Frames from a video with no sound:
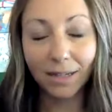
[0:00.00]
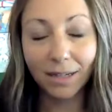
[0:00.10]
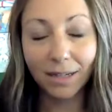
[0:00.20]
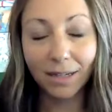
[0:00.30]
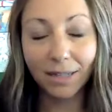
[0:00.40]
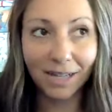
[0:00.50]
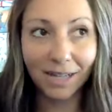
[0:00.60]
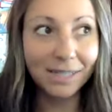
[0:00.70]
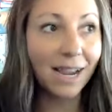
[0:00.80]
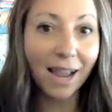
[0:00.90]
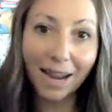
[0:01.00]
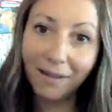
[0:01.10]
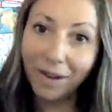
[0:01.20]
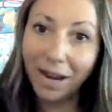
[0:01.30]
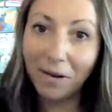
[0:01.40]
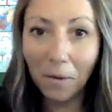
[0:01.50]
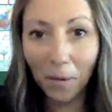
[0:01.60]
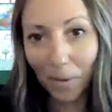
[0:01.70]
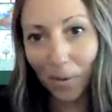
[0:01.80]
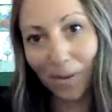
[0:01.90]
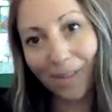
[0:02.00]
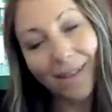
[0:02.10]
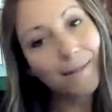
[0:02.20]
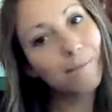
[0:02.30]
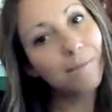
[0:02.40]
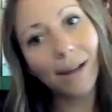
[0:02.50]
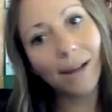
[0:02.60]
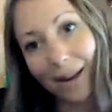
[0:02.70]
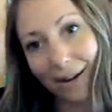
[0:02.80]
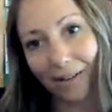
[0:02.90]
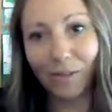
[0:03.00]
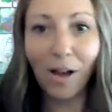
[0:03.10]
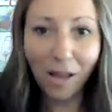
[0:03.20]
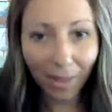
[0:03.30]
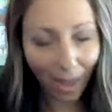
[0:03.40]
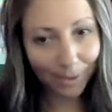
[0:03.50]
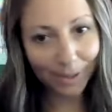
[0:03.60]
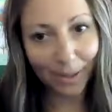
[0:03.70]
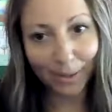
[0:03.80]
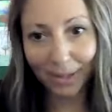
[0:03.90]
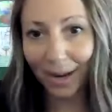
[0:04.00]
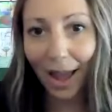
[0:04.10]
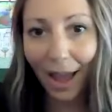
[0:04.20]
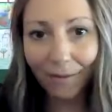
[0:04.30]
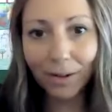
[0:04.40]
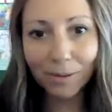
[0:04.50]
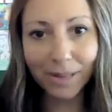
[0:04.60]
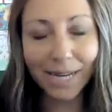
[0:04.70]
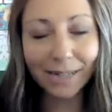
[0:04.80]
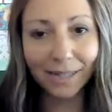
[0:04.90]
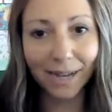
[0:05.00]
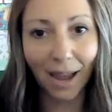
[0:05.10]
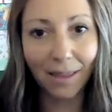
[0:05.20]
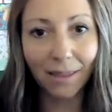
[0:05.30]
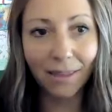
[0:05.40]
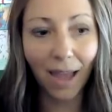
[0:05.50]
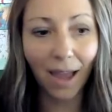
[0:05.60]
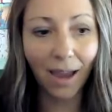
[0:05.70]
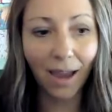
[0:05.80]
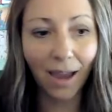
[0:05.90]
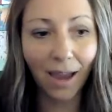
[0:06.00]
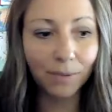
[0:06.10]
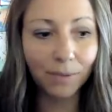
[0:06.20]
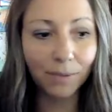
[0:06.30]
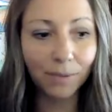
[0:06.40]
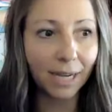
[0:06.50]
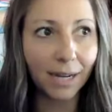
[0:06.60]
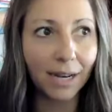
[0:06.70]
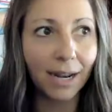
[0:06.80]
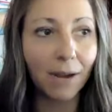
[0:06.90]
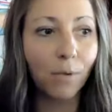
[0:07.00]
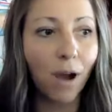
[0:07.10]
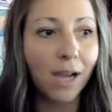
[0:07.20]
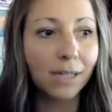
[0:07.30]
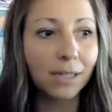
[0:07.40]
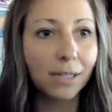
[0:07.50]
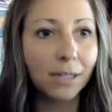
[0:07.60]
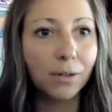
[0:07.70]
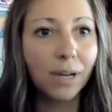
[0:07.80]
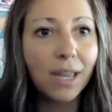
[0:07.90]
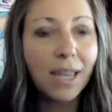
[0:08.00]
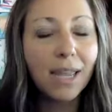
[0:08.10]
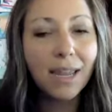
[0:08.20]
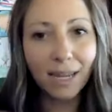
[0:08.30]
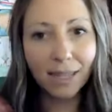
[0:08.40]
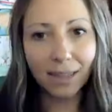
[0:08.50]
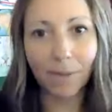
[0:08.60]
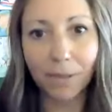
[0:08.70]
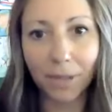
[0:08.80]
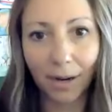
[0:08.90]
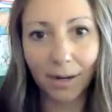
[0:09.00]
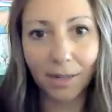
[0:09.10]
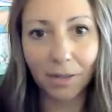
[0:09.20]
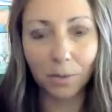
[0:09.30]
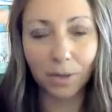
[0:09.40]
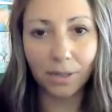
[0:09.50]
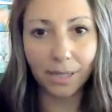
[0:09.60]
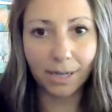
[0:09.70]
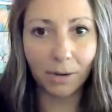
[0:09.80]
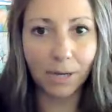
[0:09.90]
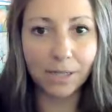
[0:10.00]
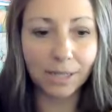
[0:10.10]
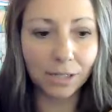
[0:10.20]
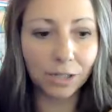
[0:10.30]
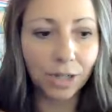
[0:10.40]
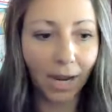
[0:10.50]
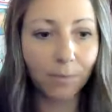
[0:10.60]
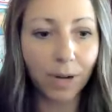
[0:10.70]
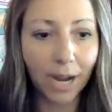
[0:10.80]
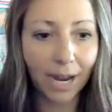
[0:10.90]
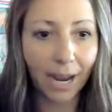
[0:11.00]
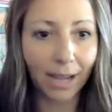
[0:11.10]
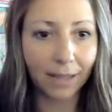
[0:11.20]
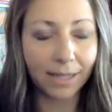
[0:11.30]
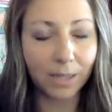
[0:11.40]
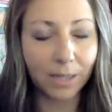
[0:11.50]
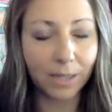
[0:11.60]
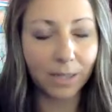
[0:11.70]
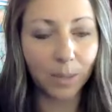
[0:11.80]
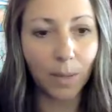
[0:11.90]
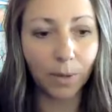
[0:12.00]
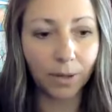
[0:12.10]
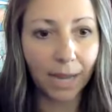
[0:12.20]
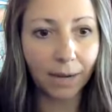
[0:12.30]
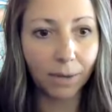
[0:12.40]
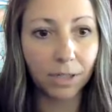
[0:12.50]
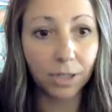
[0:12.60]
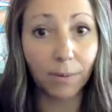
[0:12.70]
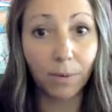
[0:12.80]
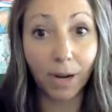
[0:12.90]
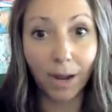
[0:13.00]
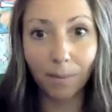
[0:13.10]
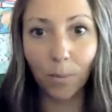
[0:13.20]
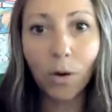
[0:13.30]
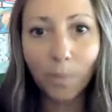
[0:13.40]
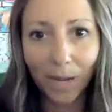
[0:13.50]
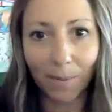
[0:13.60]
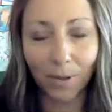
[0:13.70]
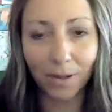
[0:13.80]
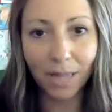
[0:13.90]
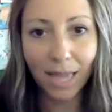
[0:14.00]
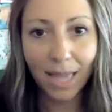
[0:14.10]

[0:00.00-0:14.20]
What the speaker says: Because honestly, I have a whole bucket of all episodes that I haven't released yet that I'm just so excited, and I want to get them out there in the world. And I want to shine bright on these people, and I want to shine bright on more people.